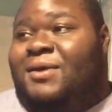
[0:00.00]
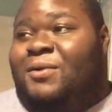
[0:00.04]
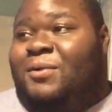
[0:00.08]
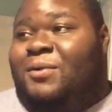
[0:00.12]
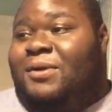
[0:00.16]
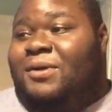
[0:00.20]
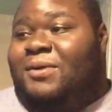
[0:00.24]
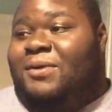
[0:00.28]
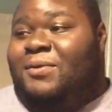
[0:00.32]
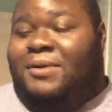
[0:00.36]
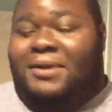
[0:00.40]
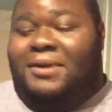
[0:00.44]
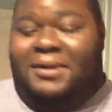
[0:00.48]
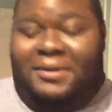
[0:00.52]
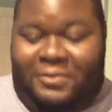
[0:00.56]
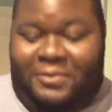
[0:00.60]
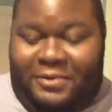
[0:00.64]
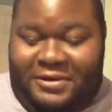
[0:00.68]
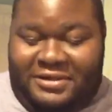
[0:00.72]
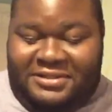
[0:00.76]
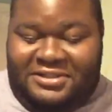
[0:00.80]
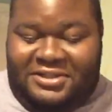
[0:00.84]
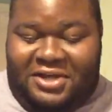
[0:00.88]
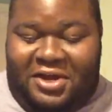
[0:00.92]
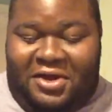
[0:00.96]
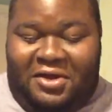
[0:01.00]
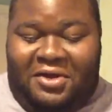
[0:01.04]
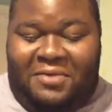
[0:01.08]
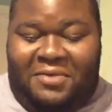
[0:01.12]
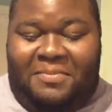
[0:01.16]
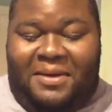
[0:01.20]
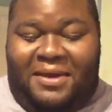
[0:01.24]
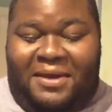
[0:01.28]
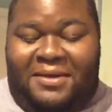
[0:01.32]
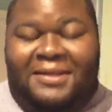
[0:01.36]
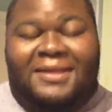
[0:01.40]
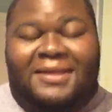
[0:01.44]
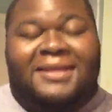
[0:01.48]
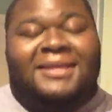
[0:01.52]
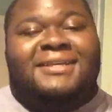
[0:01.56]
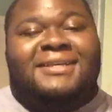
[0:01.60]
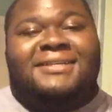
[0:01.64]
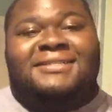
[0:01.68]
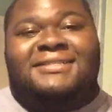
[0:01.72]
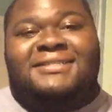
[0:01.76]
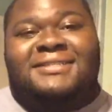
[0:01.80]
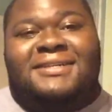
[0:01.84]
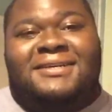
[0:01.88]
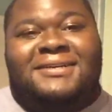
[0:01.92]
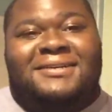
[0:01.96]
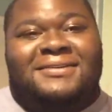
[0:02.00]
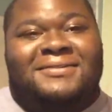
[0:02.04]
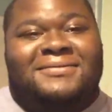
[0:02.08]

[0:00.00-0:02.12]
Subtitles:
well, what I want to talk about is